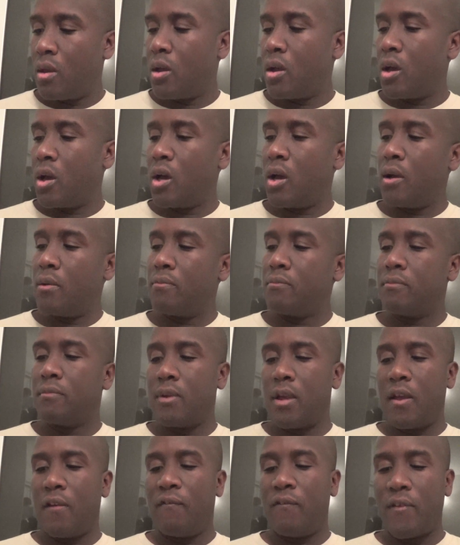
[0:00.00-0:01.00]

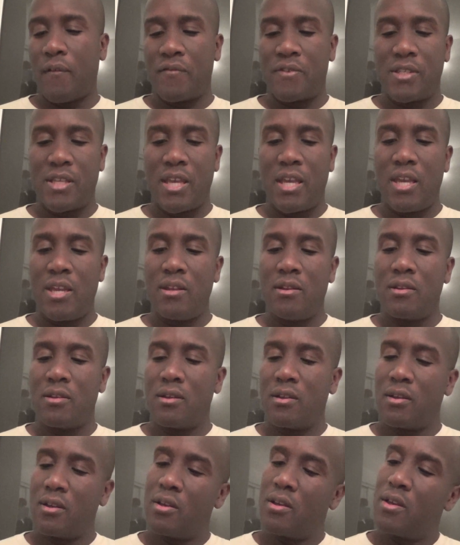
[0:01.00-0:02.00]
F-15
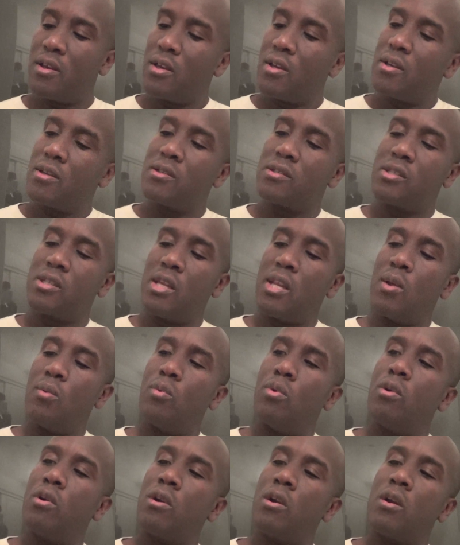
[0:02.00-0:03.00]
City
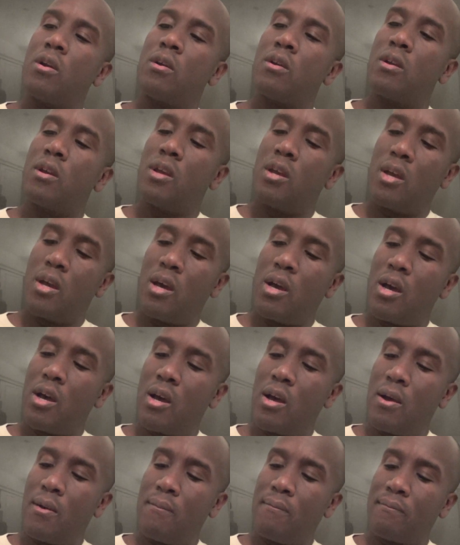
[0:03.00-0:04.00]
War.
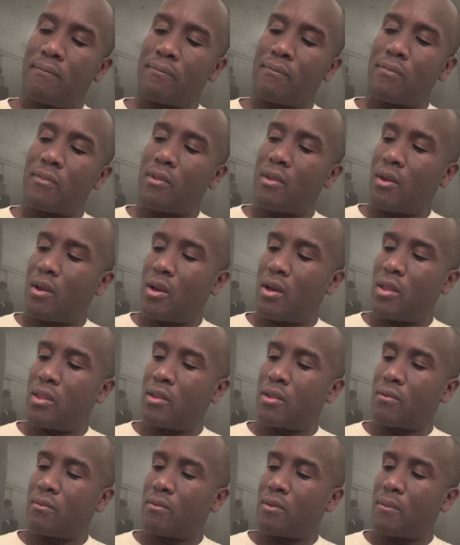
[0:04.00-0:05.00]
I
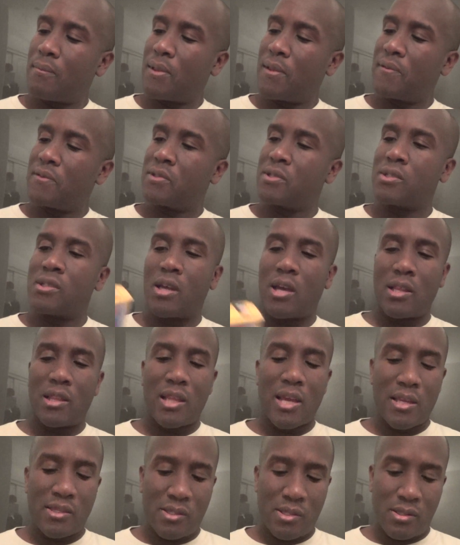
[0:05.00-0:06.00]
believe this is an
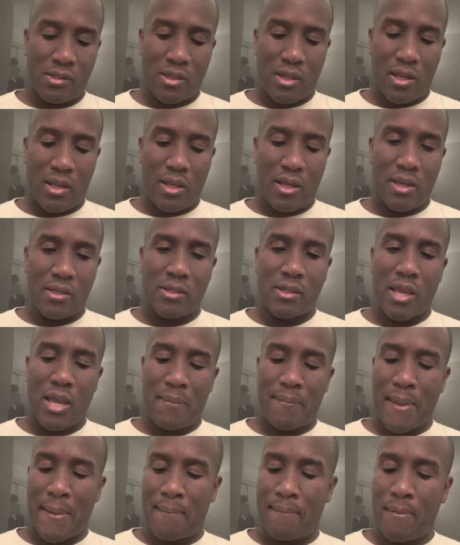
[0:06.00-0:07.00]
unlicensed NES
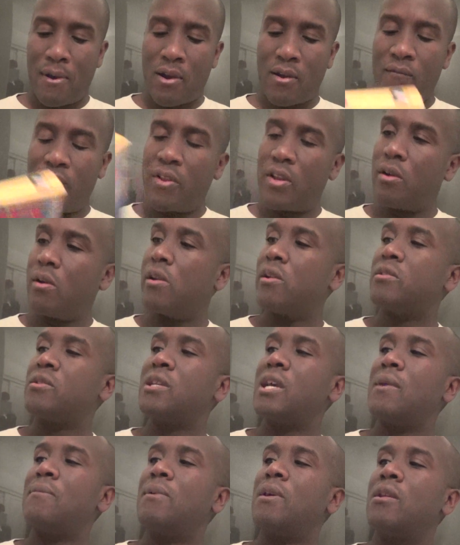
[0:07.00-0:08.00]
game. Yep, American Video
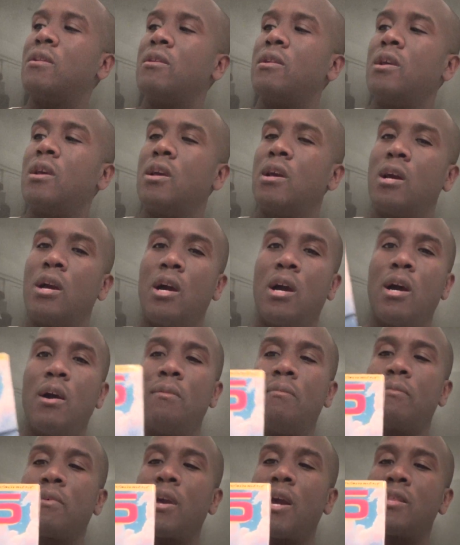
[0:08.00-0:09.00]
Entertainment.
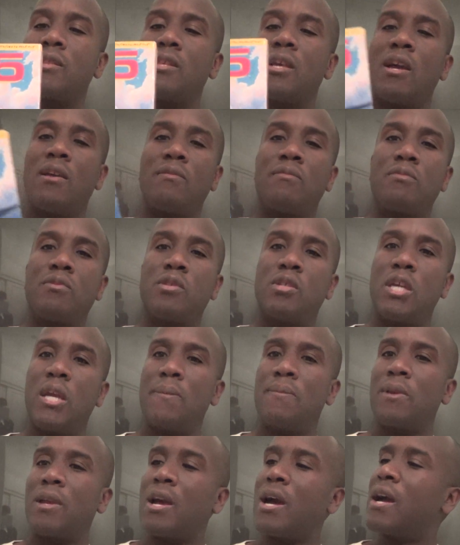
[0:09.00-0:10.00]
Got that
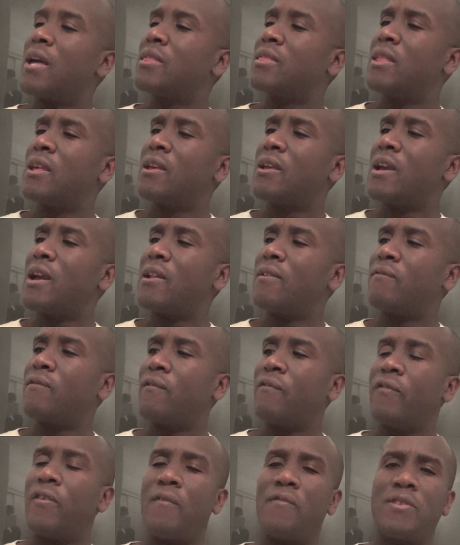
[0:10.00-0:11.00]
cheap. The guy had it for
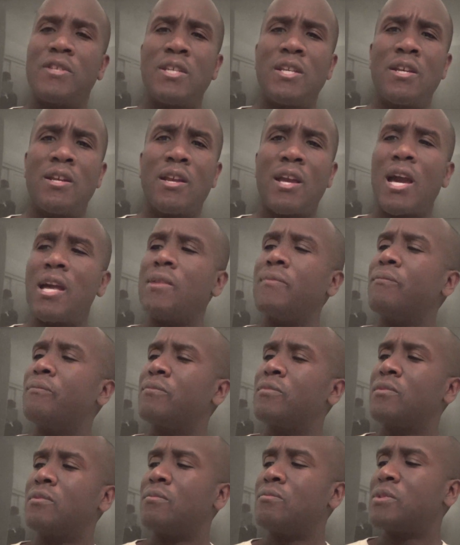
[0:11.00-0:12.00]
15. Got him
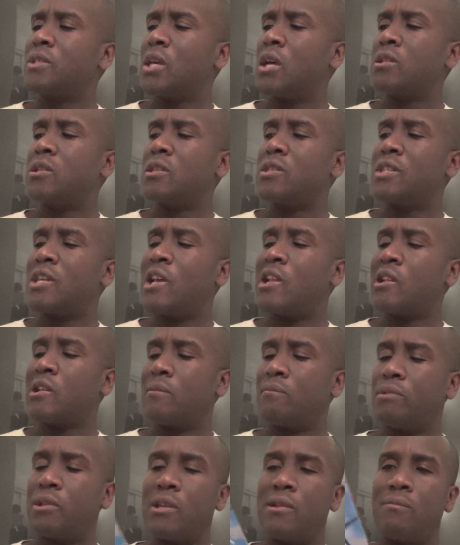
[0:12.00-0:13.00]
sell it to 10
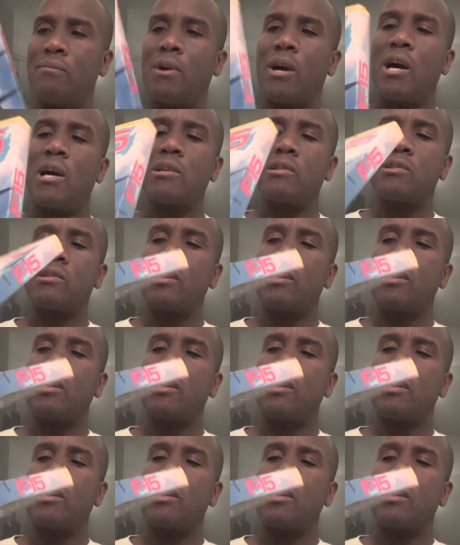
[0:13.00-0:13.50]
complete in box.